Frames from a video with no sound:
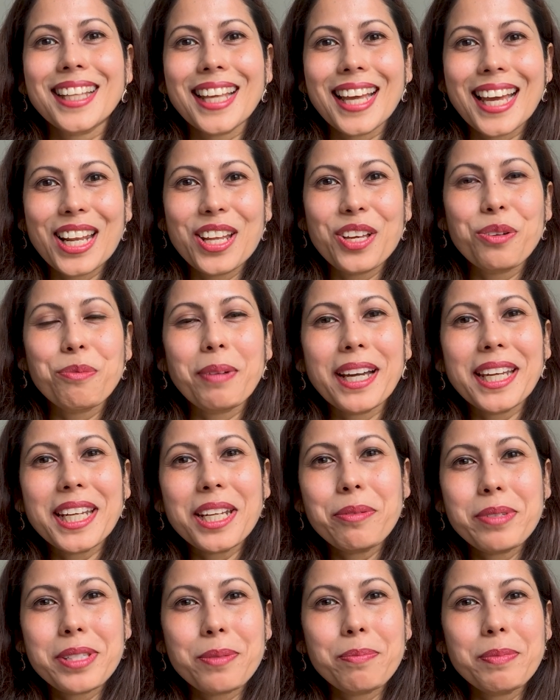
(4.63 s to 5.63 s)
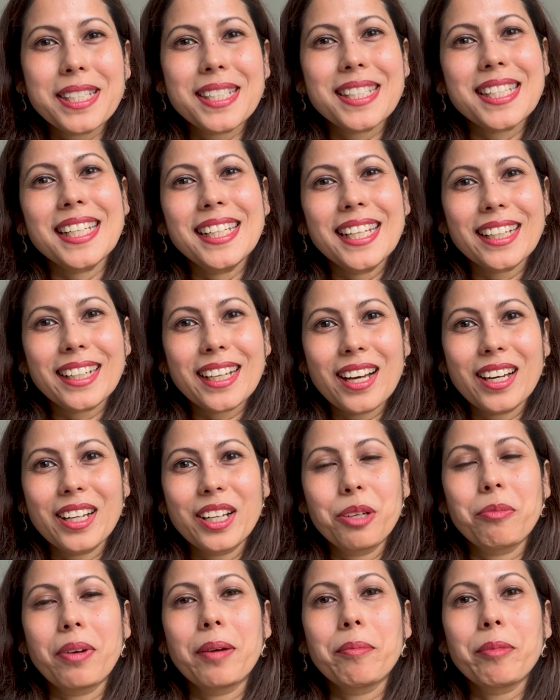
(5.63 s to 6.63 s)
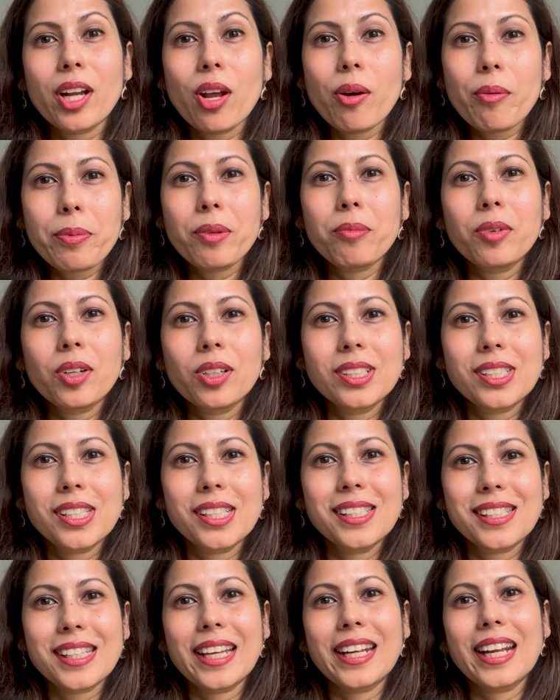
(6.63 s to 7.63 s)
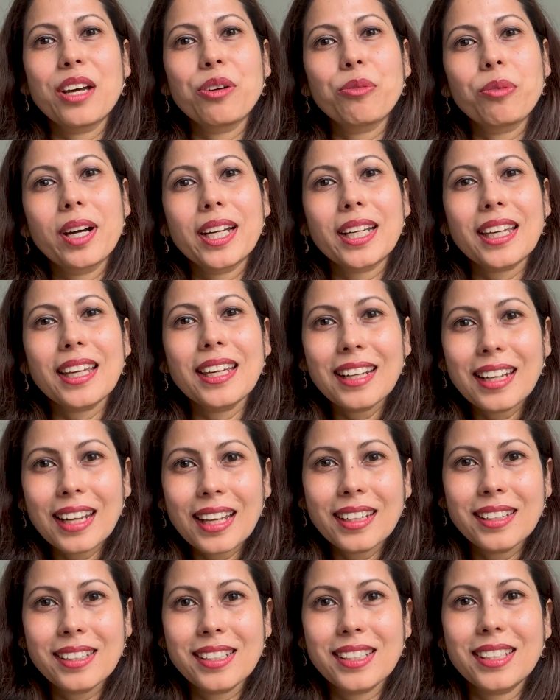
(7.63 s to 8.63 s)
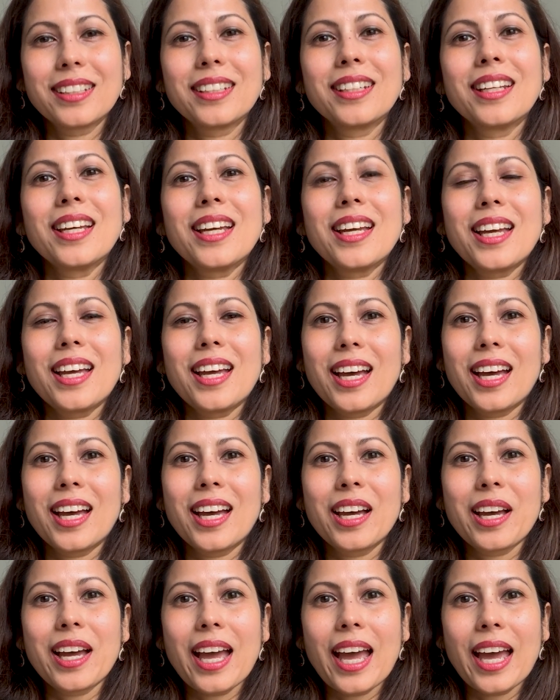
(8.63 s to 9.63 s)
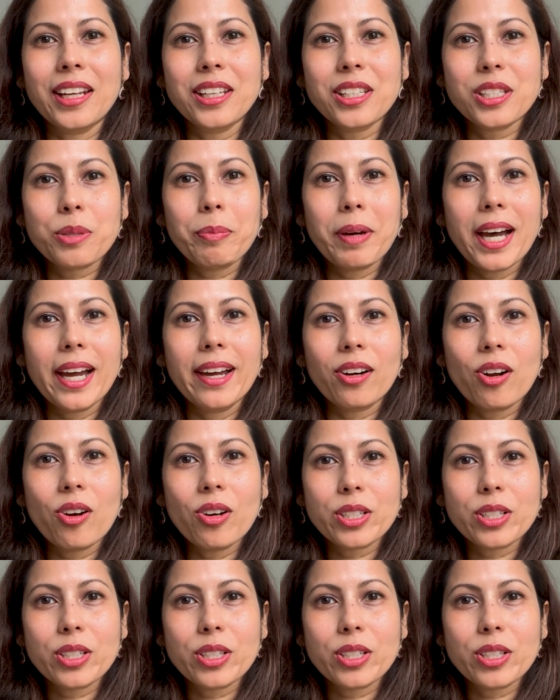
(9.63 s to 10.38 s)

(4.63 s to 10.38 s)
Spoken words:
Hello, my name is Miss Tina Khanam. I'm an ophthalmologist and I work in London and Spire